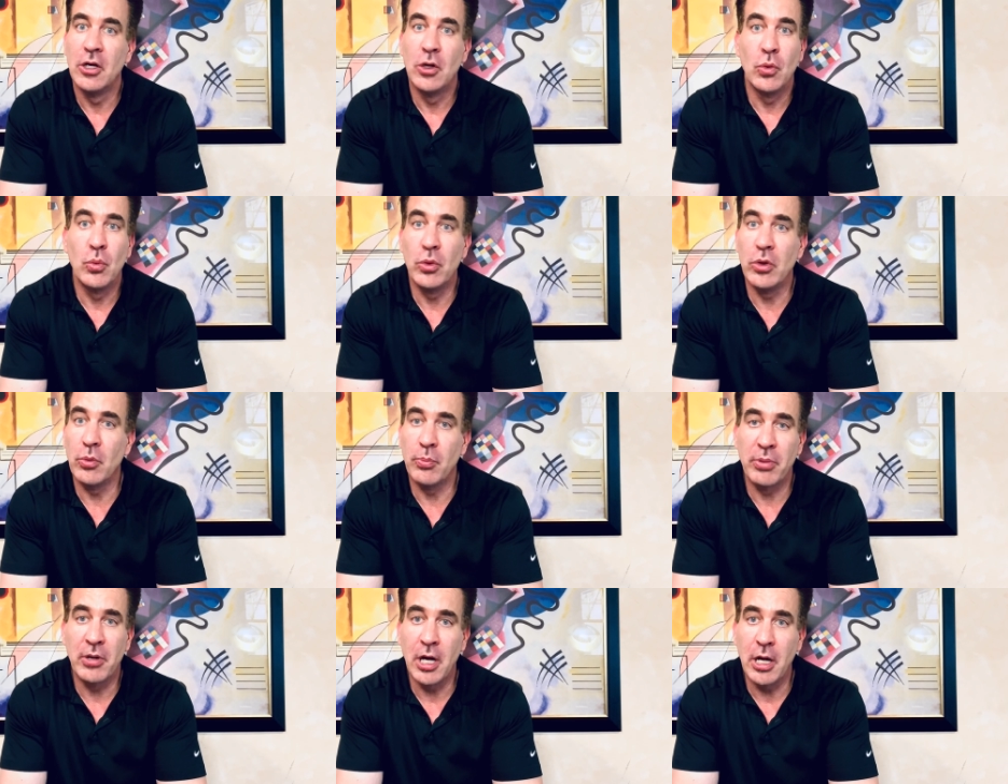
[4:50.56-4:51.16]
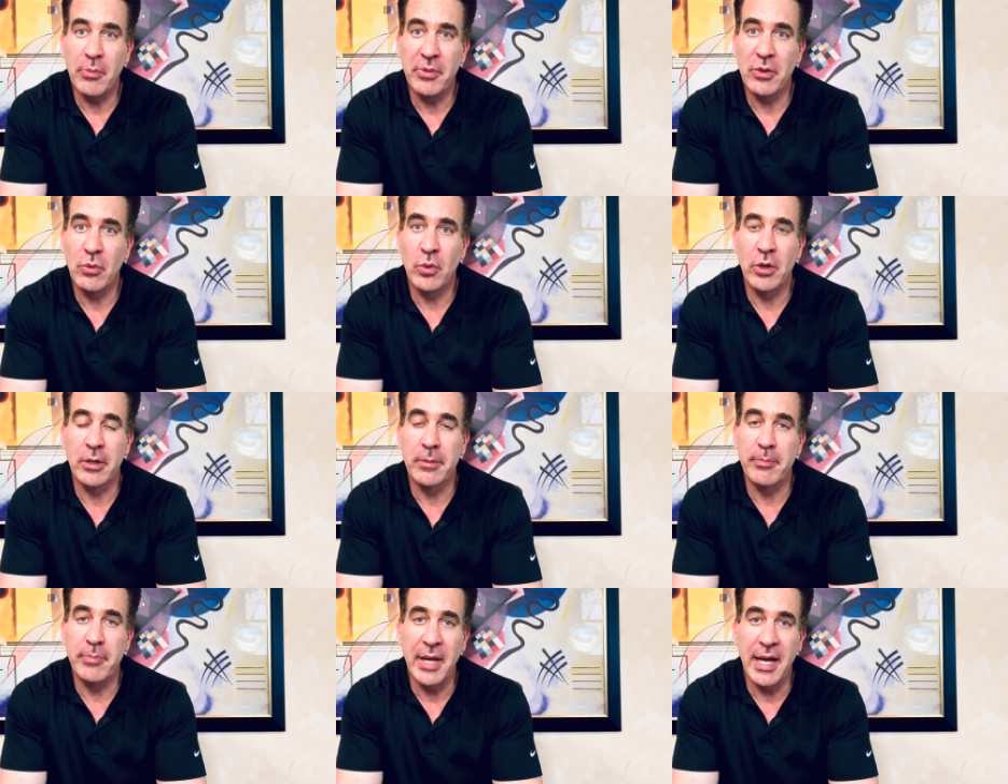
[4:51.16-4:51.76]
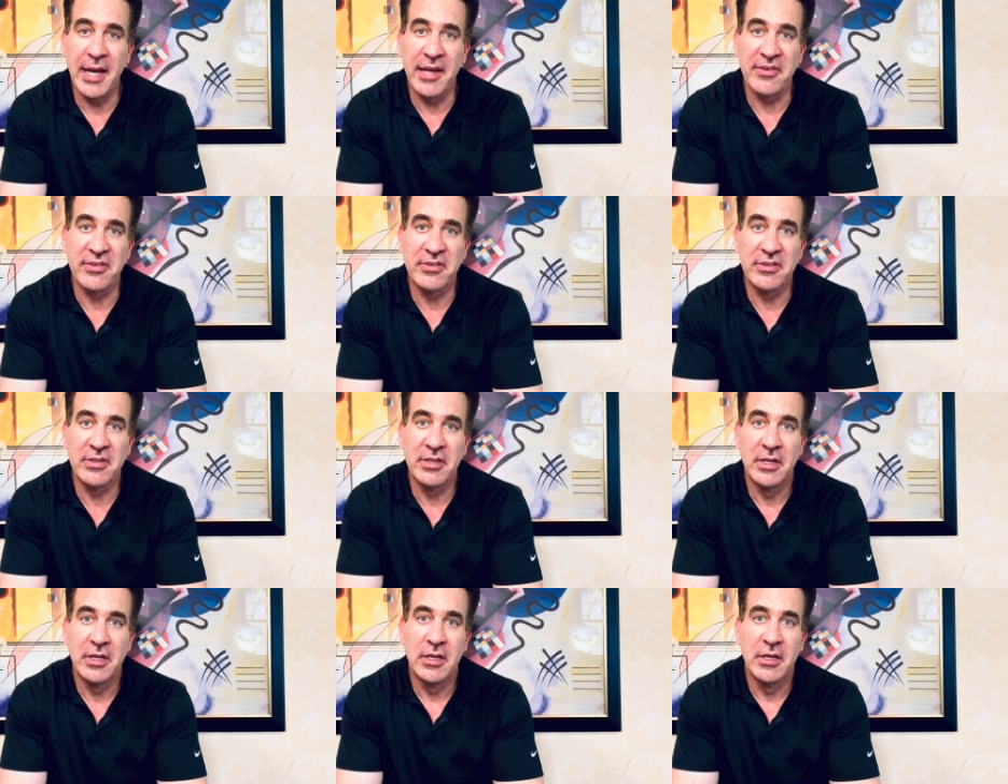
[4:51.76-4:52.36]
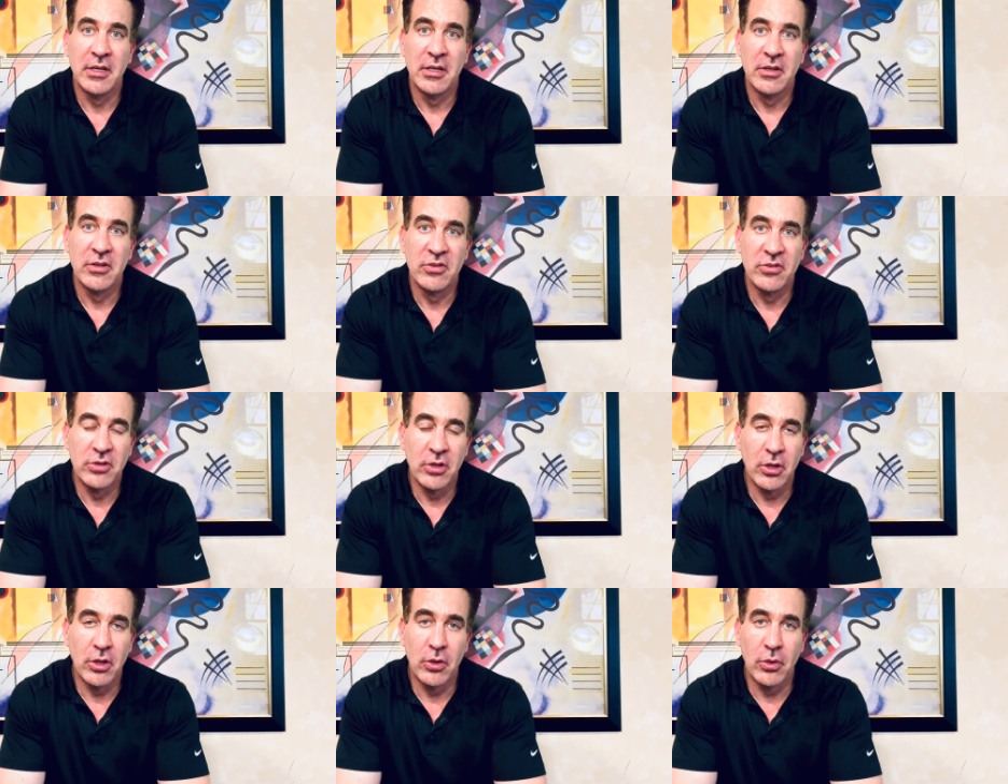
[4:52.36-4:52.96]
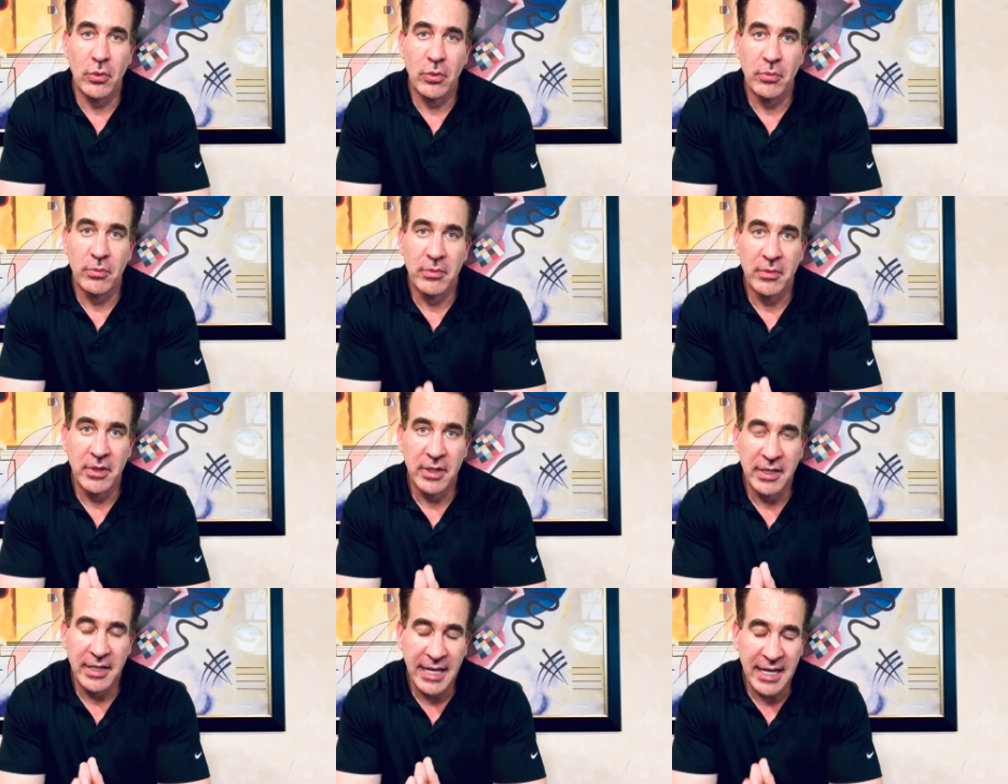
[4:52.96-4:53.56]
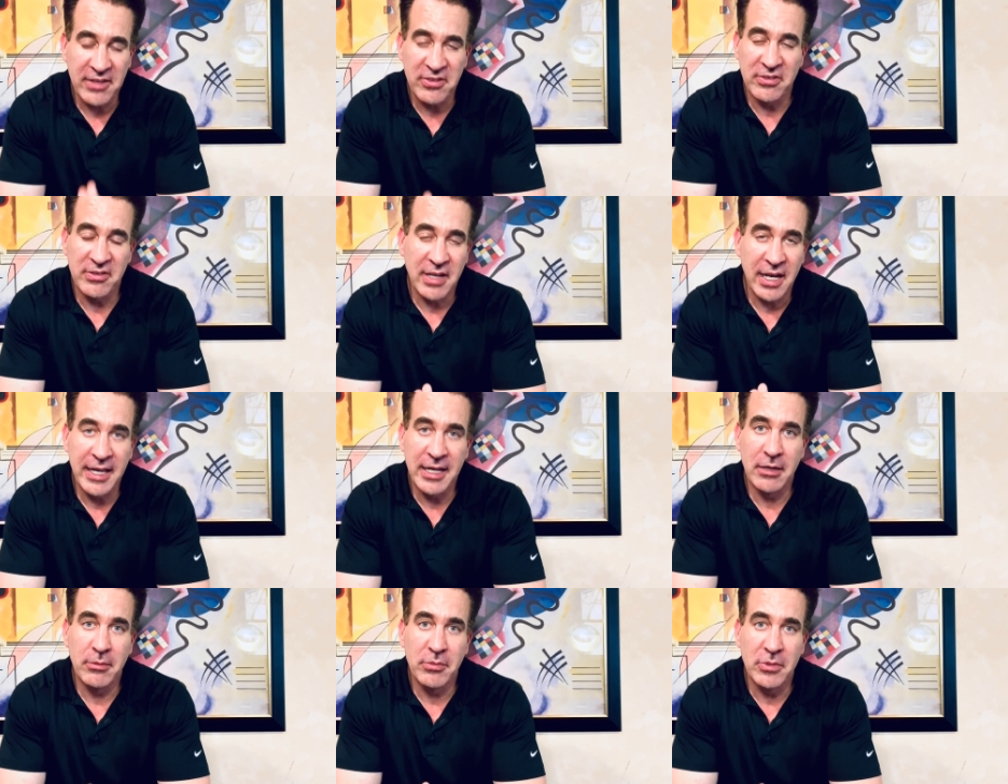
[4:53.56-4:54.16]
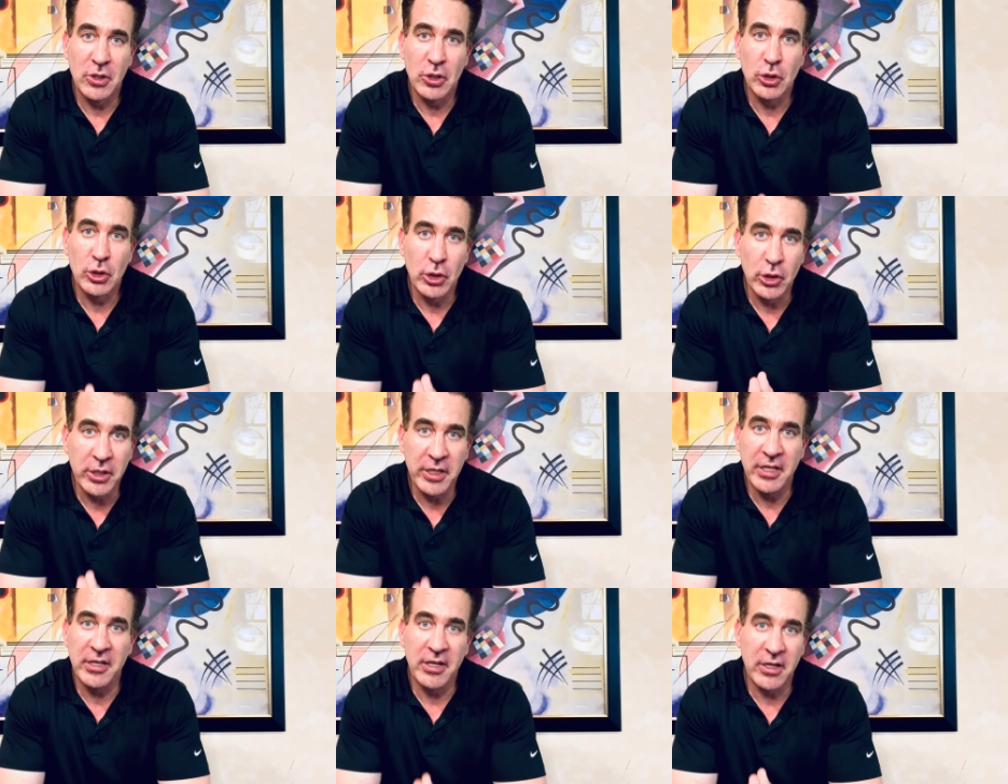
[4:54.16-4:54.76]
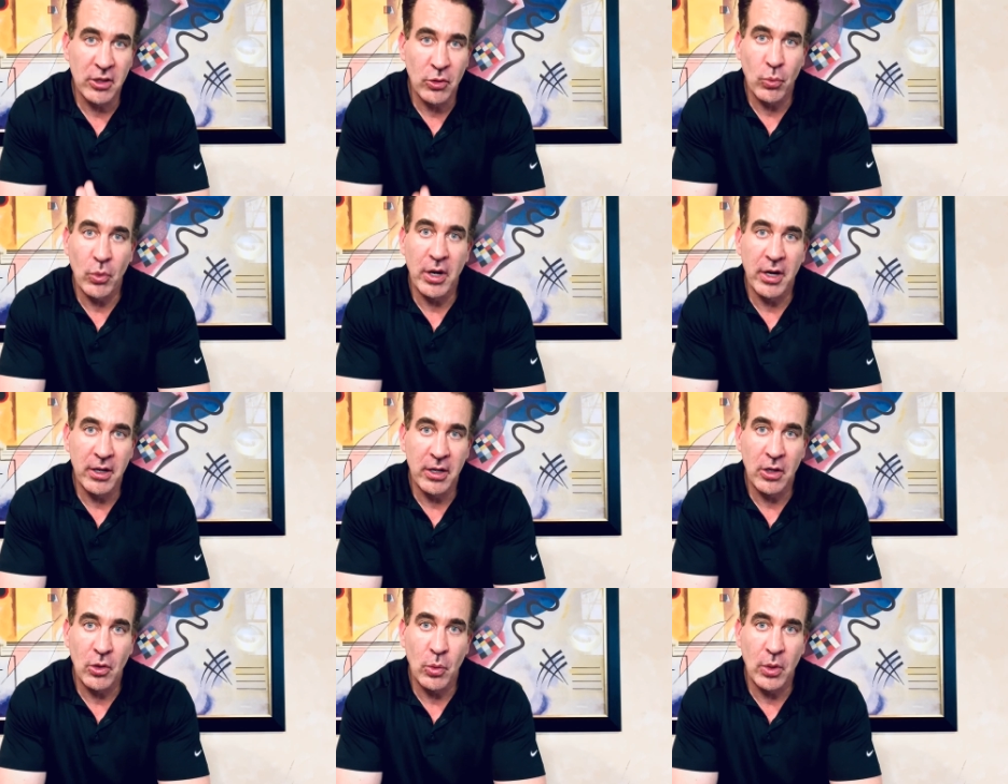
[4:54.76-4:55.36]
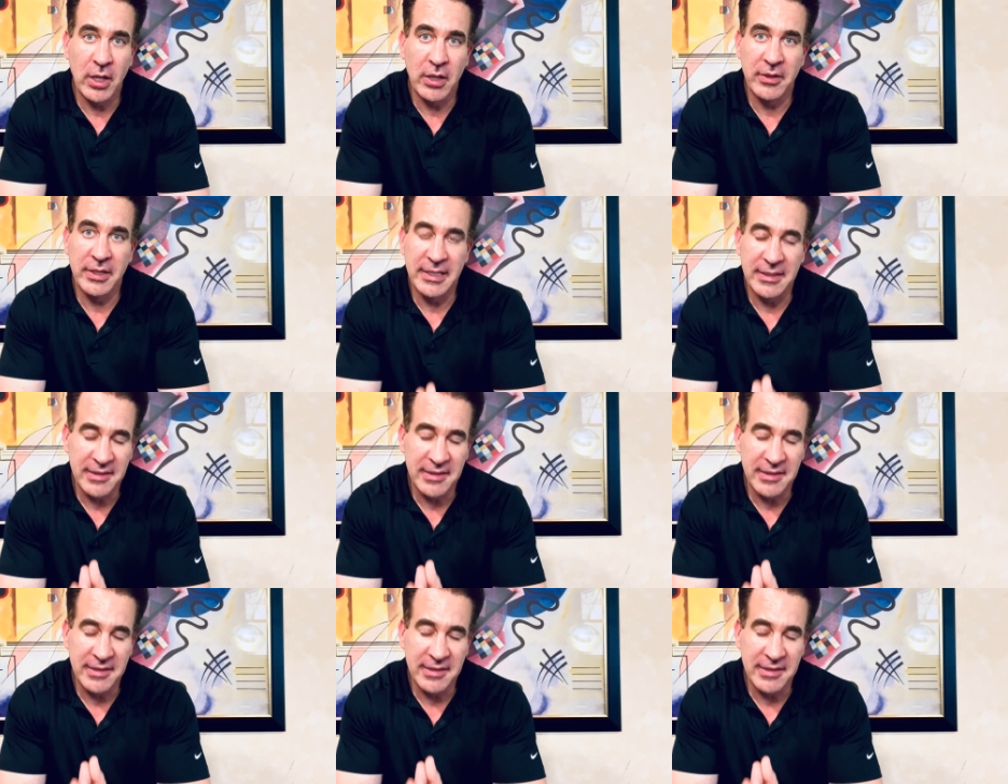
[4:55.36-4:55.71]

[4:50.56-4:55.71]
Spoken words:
will probably work best. So next item, look into the water quality.